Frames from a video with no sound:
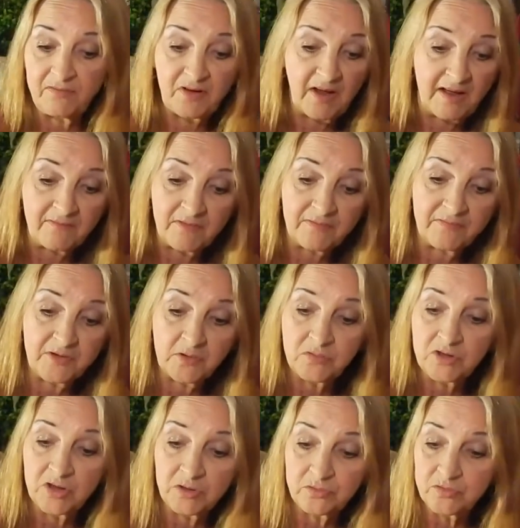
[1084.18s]
if you have a few
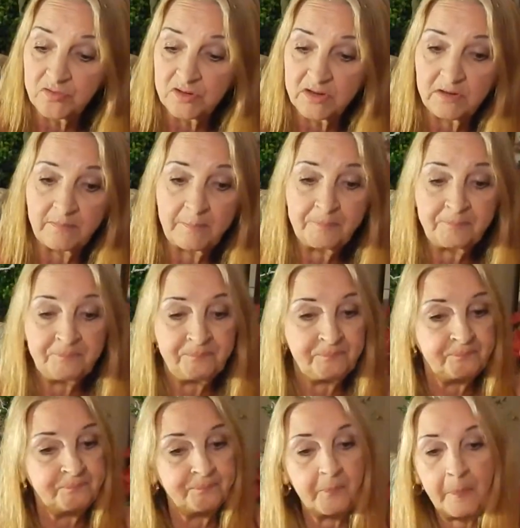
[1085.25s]
children,
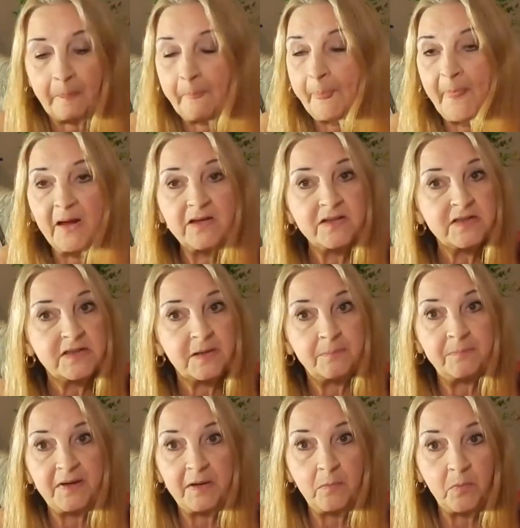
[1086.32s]
to
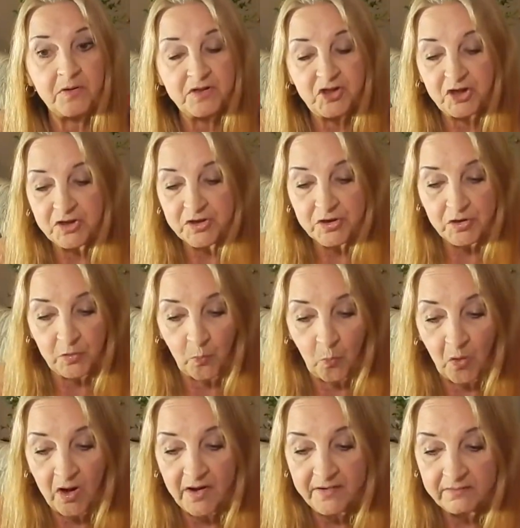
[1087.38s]
be with just the
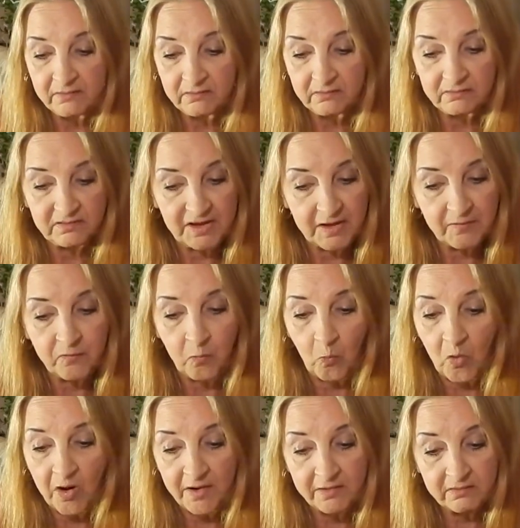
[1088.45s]
one, give
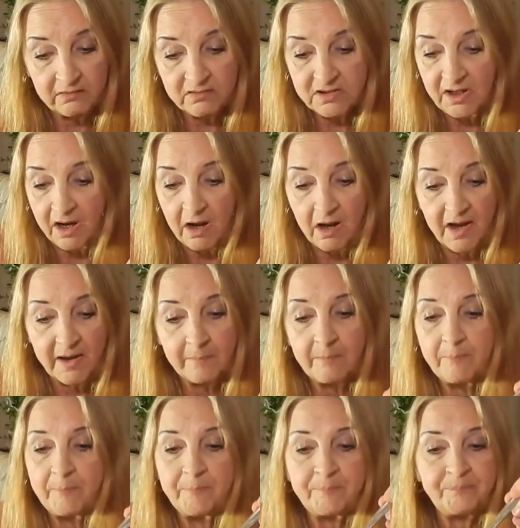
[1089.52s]
one
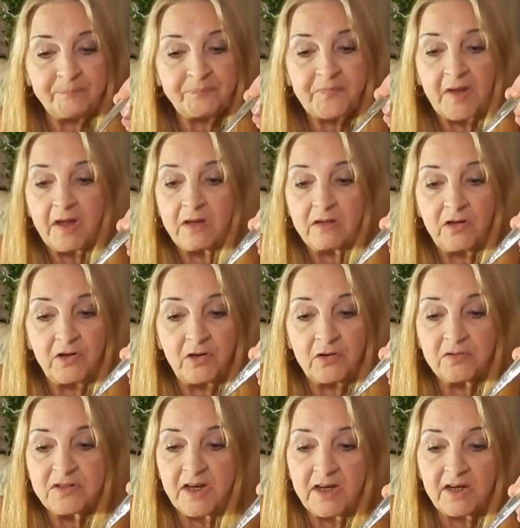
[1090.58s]
time, you
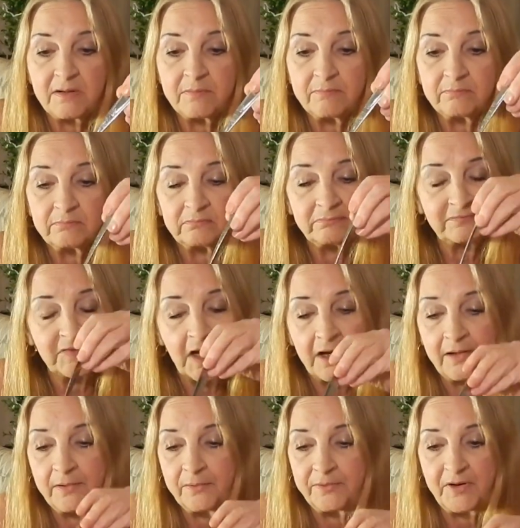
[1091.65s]
know, take them,
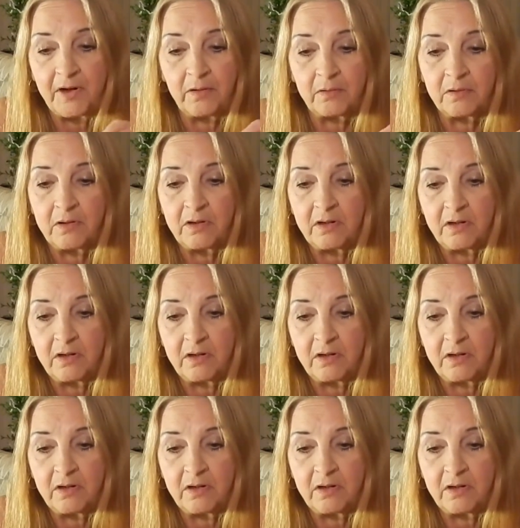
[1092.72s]
I don't know,